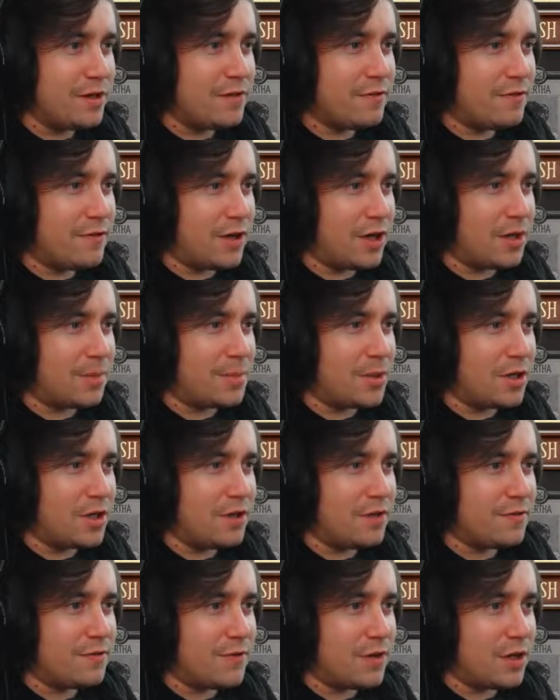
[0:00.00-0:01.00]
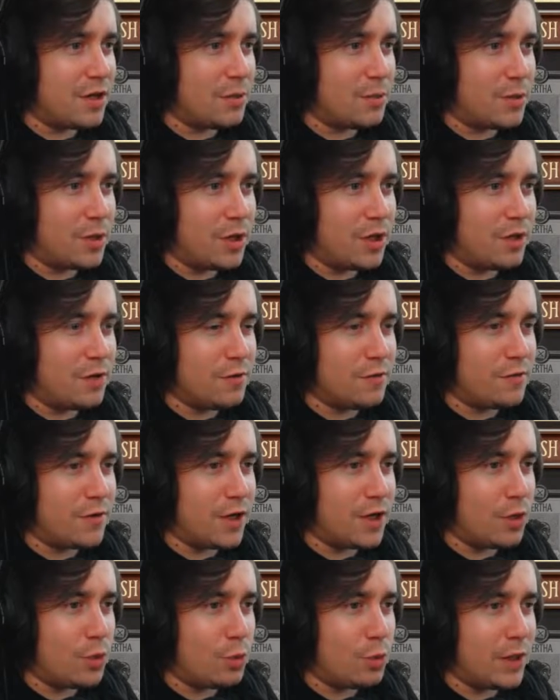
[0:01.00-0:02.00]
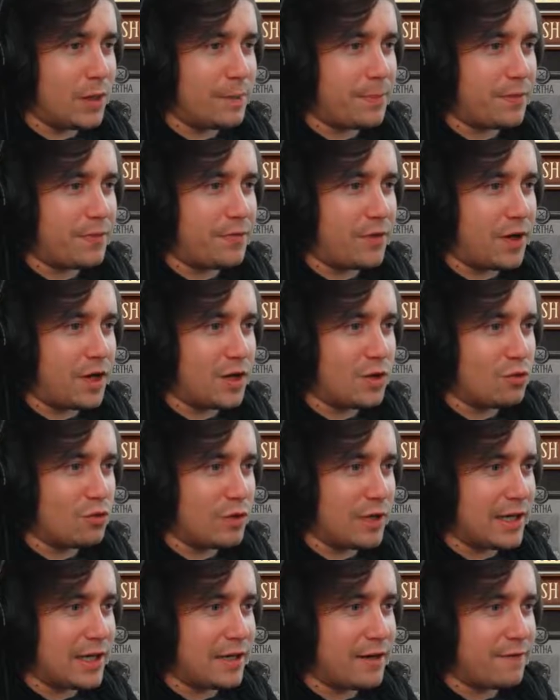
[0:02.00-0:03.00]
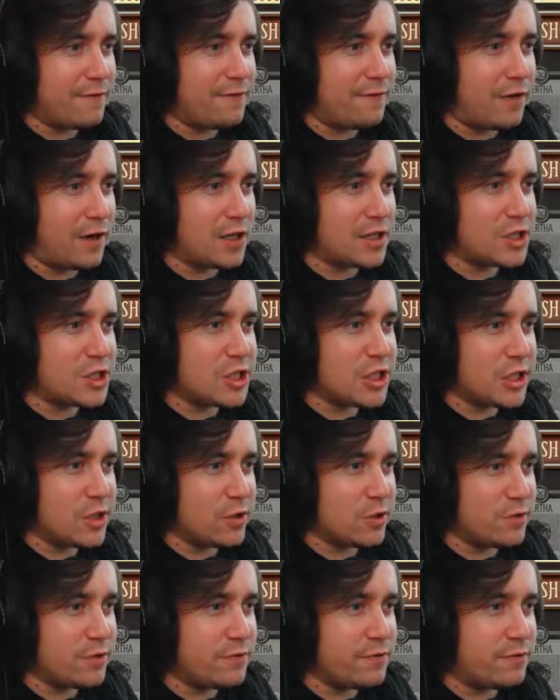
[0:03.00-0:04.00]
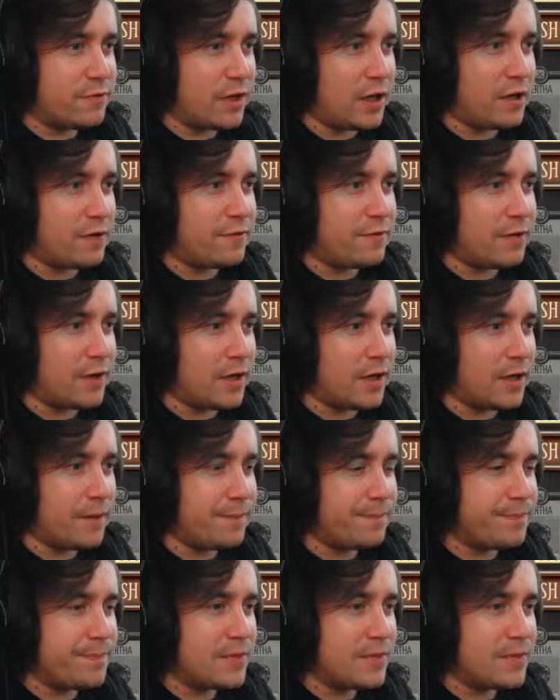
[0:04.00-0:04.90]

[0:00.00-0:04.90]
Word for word: Fire blow, fire whirl, fire whip, fire ring, fire shield, fire fire.